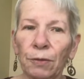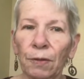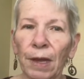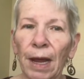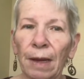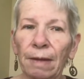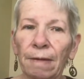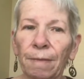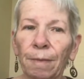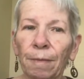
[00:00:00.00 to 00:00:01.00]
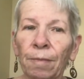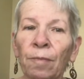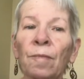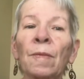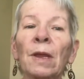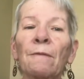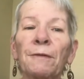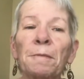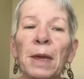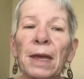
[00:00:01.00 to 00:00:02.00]
to that.
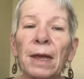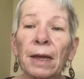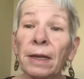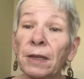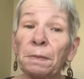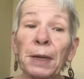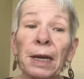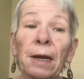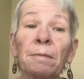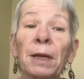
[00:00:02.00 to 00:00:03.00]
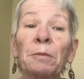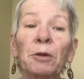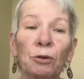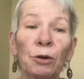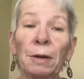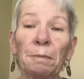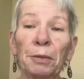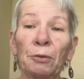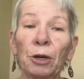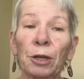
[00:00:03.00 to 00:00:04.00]
For me, it's becoming more
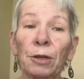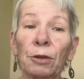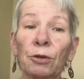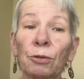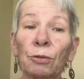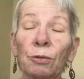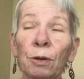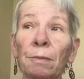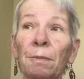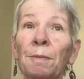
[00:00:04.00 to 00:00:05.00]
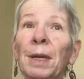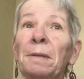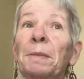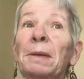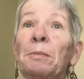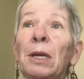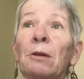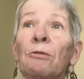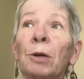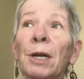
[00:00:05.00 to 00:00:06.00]
important to maybe be
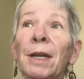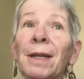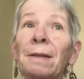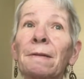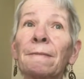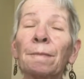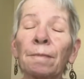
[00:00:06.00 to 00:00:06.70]
quiet,